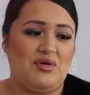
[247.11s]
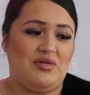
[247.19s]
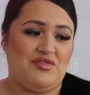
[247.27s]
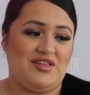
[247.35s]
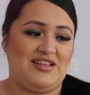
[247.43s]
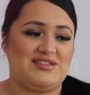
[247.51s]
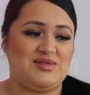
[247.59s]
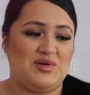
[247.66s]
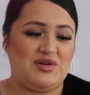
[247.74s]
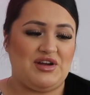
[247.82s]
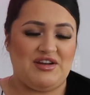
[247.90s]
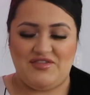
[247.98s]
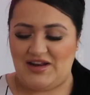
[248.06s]
well, for this
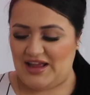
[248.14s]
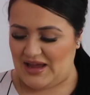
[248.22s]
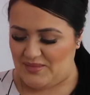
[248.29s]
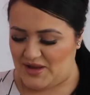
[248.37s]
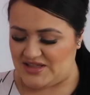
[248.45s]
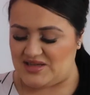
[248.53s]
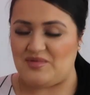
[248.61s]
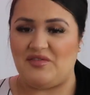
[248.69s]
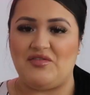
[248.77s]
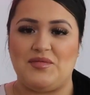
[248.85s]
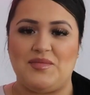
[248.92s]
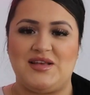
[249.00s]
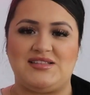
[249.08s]
order, I feel like I picked up a
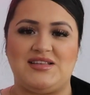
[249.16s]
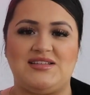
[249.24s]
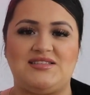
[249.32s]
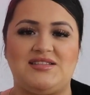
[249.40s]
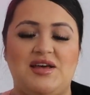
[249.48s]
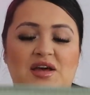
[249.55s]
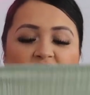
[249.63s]
few pieces.